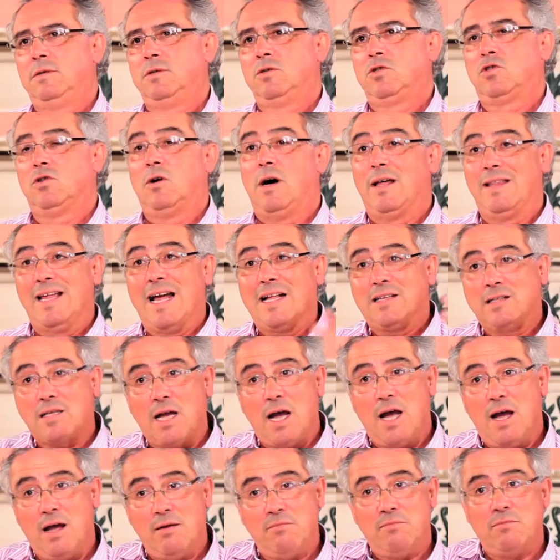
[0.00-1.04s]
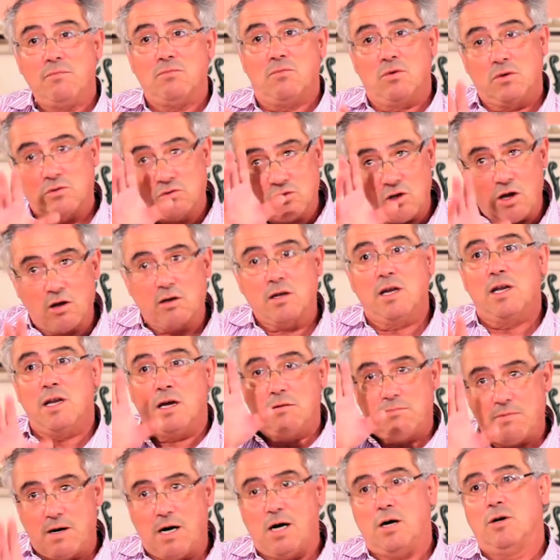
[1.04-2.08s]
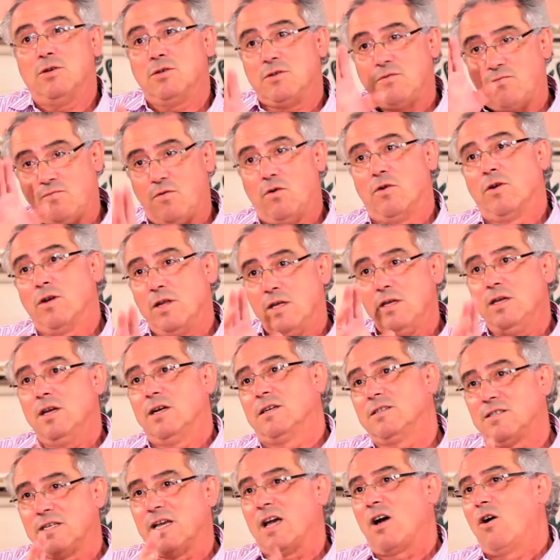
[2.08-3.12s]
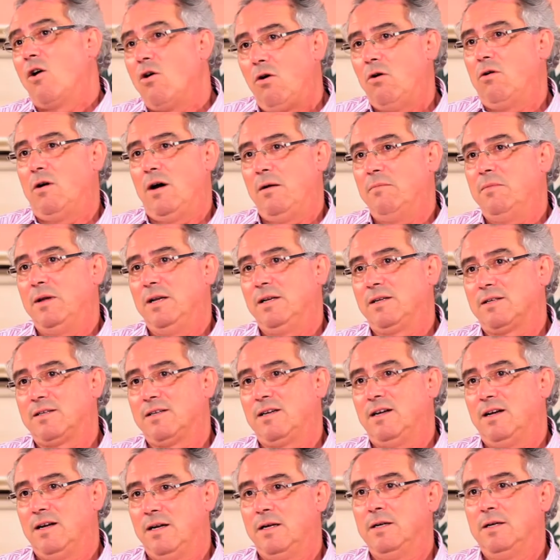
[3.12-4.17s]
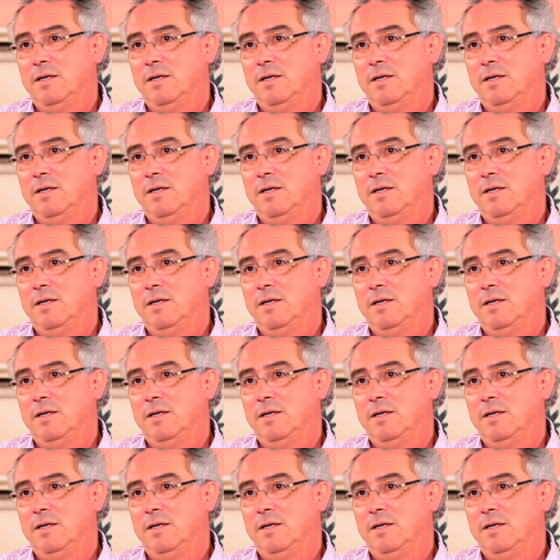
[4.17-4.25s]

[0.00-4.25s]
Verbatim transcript: So at that time, we're talking about 40 years ago. I mean, uh,